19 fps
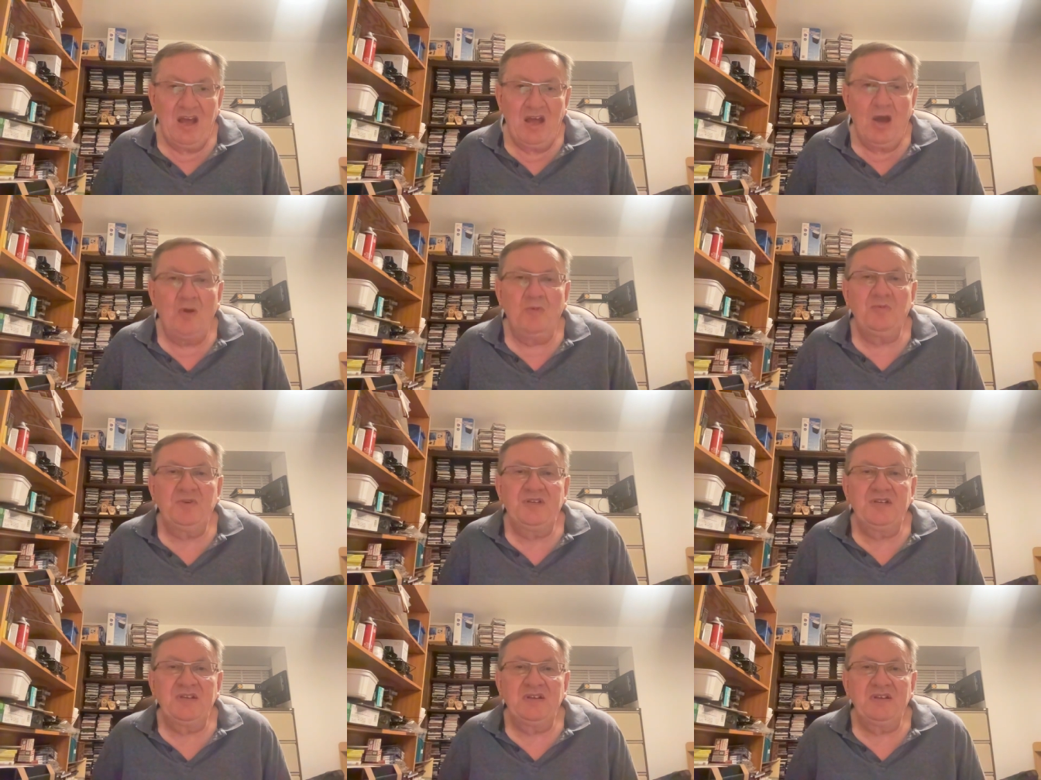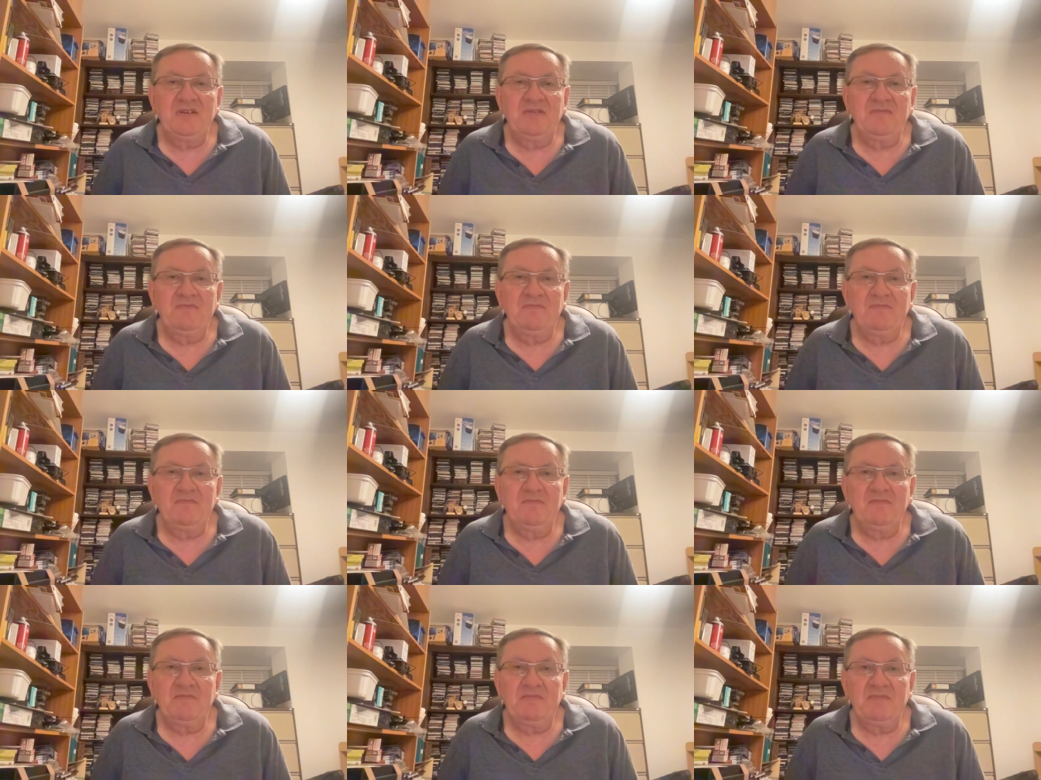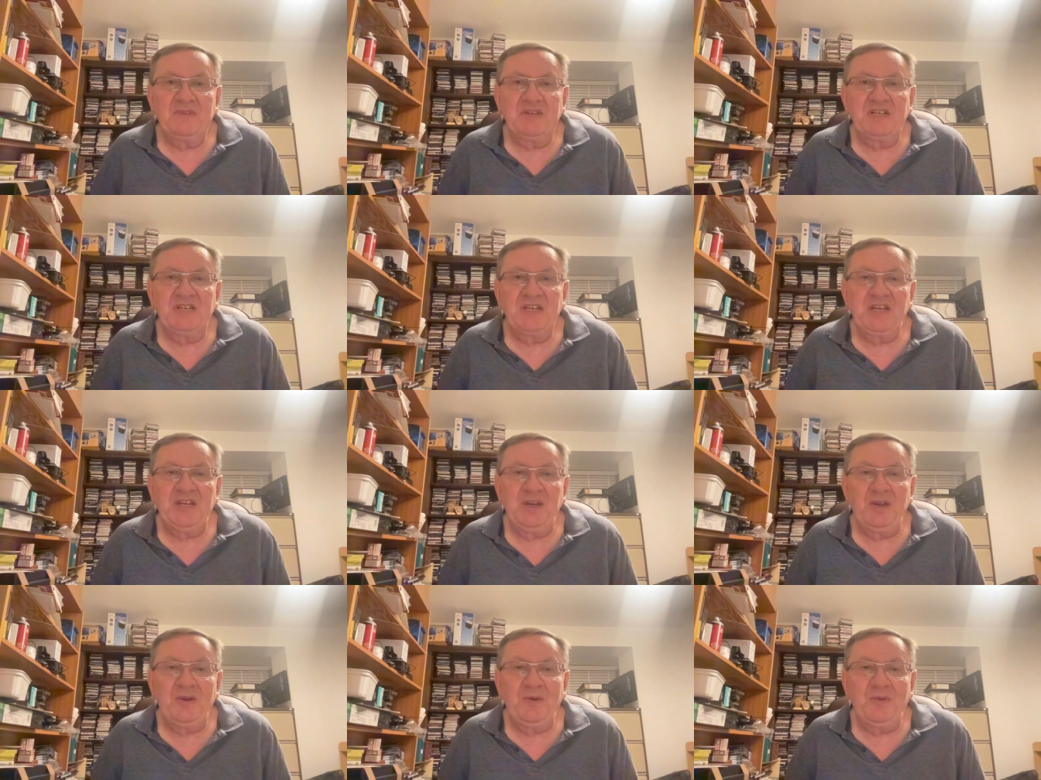Hope to see
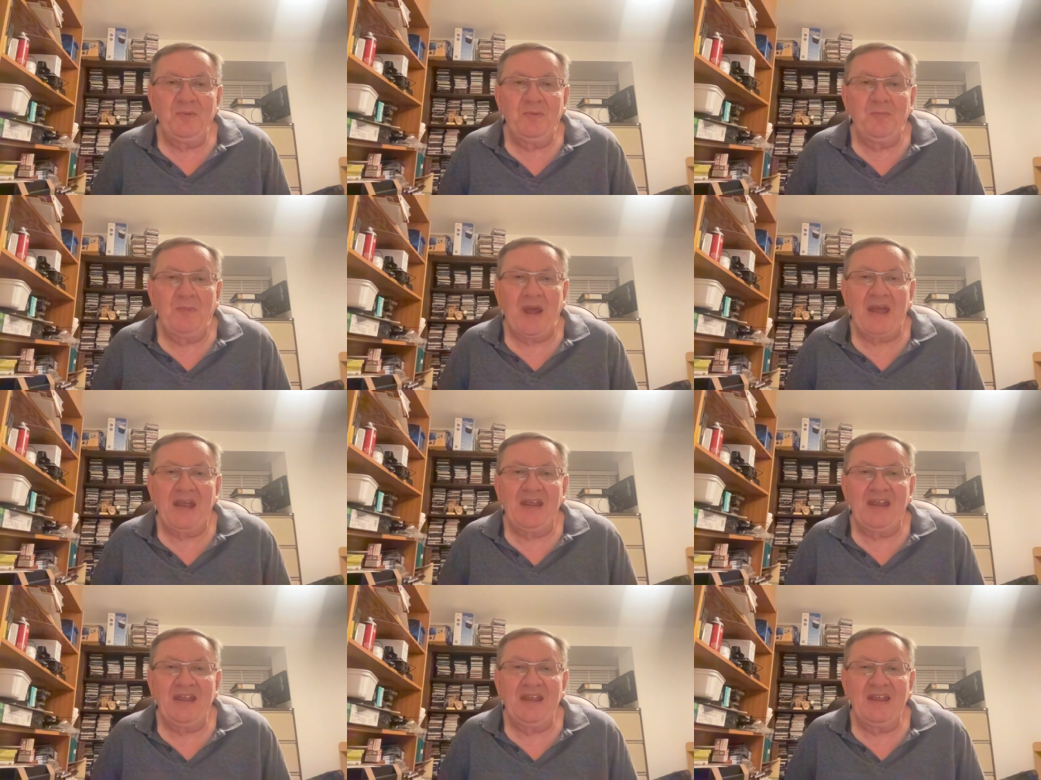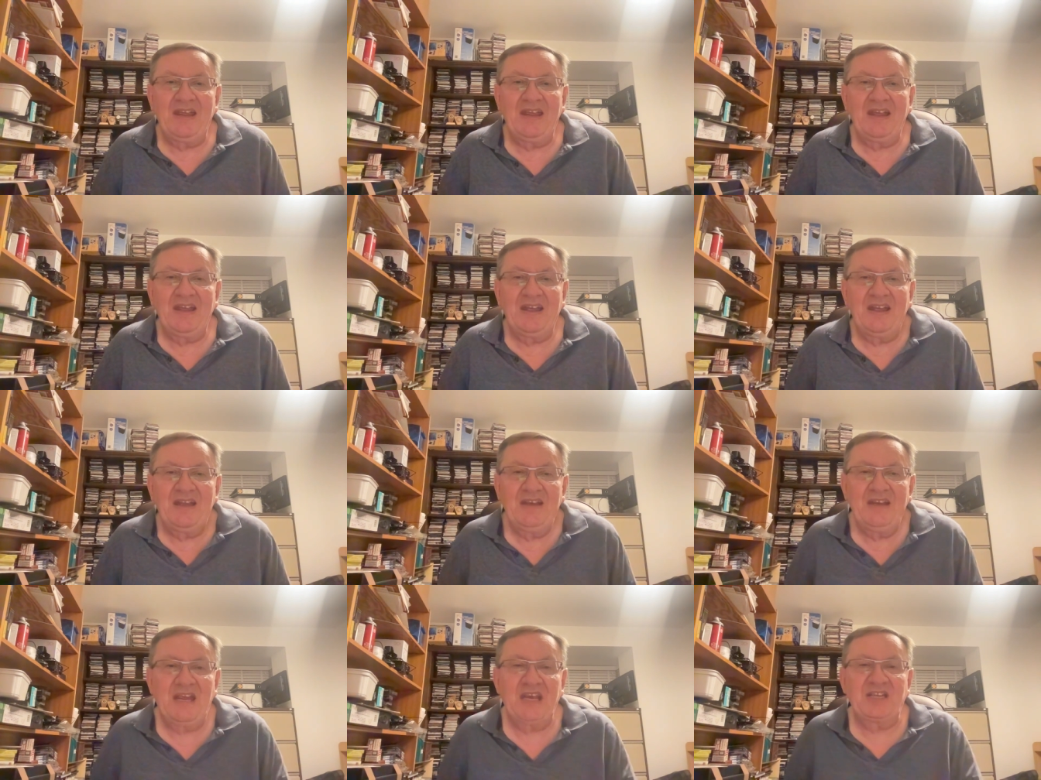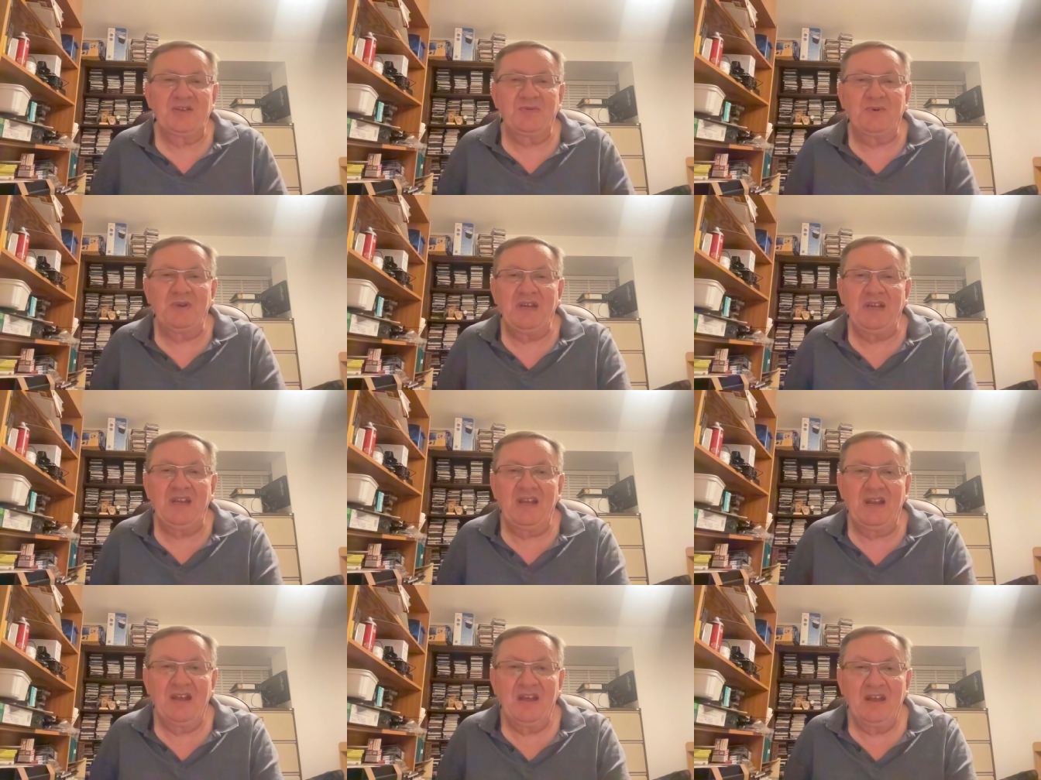you back here next
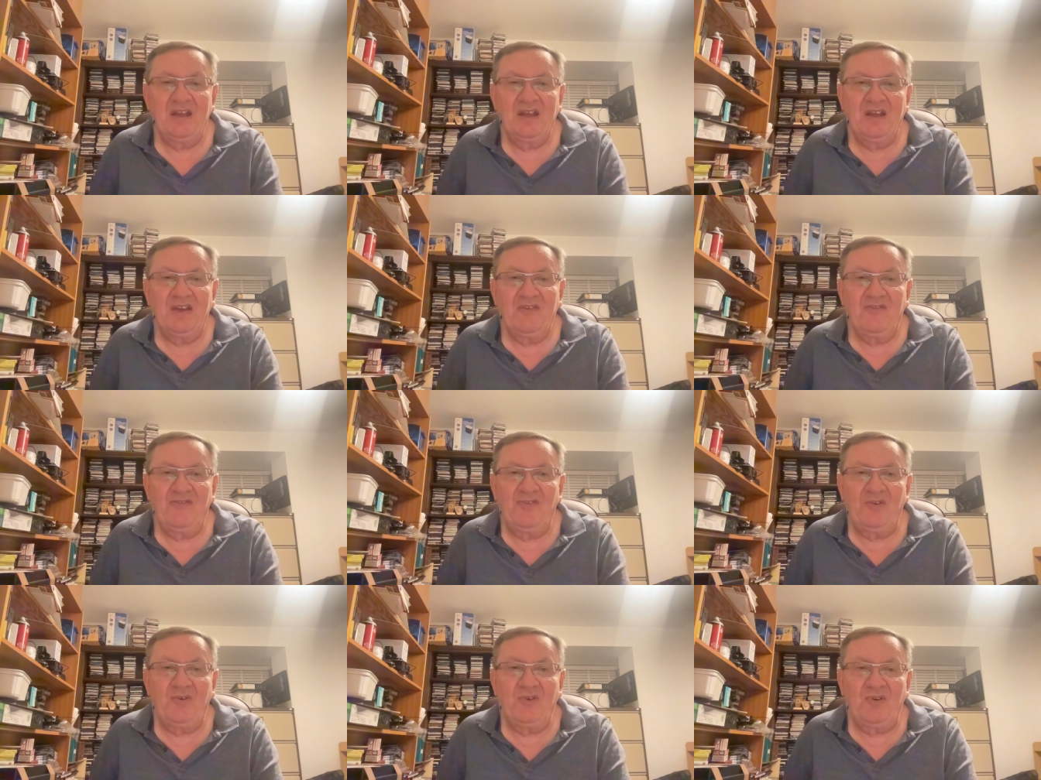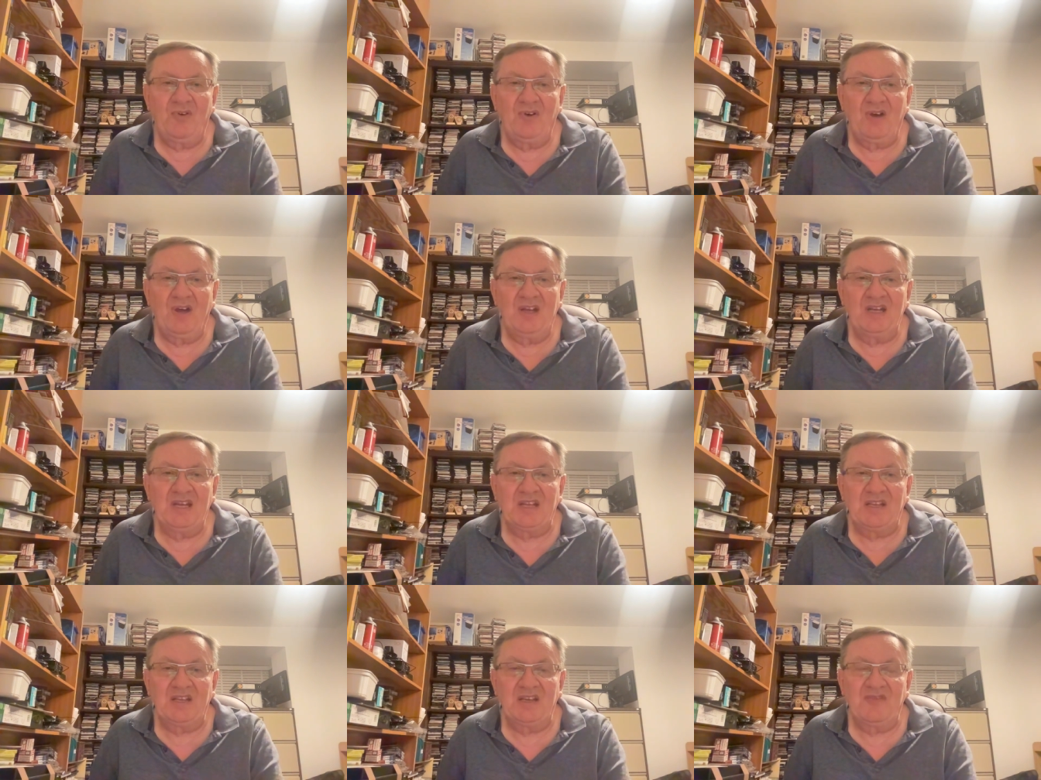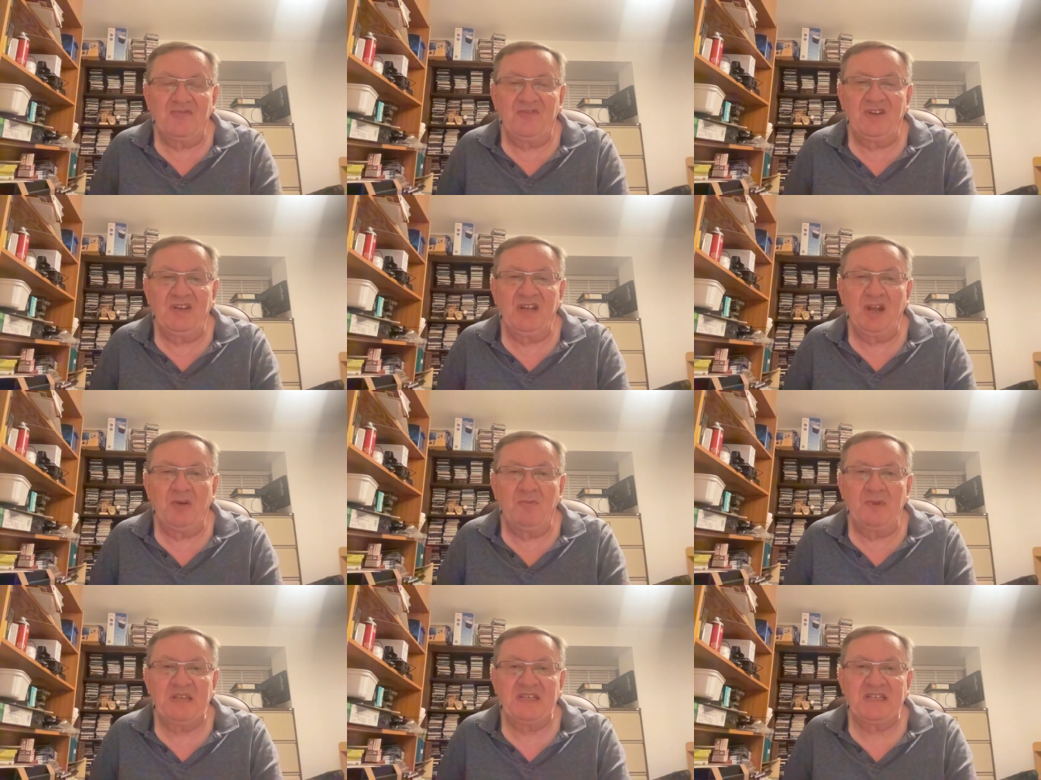week for another
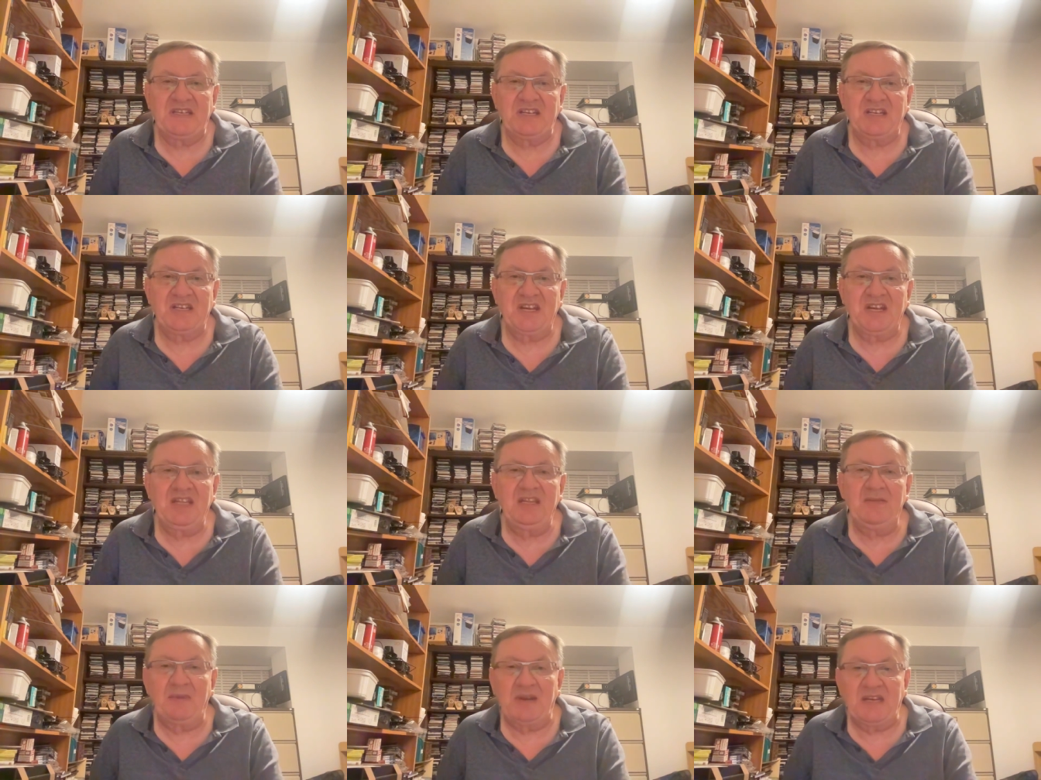video message. In the